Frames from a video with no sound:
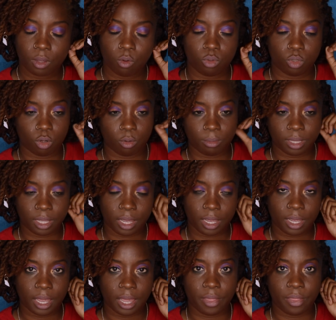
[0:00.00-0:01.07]
who told me
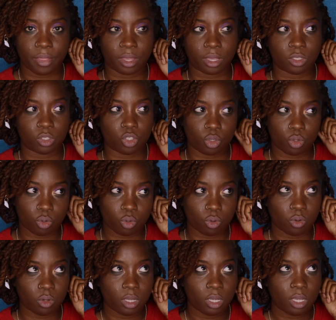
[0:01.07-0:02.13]
that, and then
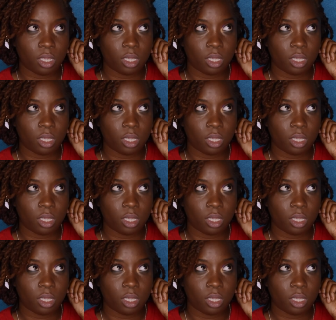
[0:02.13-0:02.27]
two